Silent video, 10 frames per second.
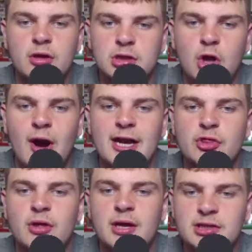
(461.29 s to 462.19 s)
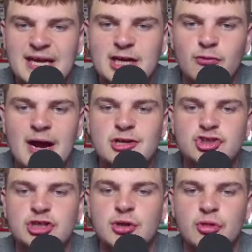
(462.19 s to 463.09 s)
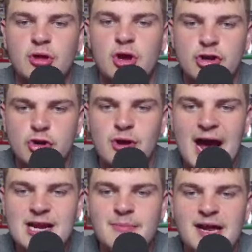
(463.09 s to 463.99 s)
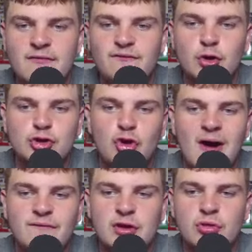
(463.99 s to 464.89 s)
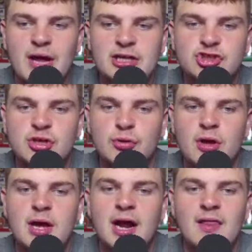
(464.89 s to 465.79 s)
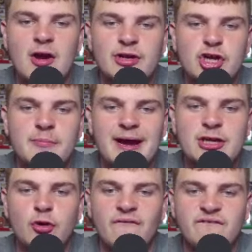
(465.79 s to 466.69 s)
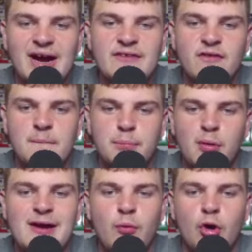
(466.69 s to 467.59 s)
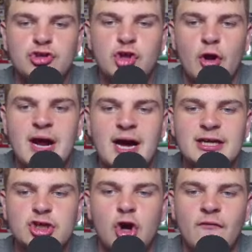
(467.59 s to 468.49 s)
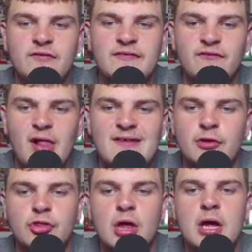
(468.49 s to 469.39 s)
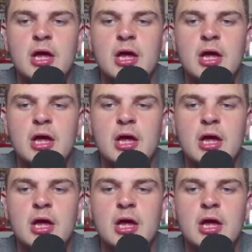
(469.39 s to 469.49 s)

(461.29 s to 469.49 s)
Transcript: lights, decorations, new animated food crafting stations, allowing you to make your favorite pre-war donut and coffee flavors,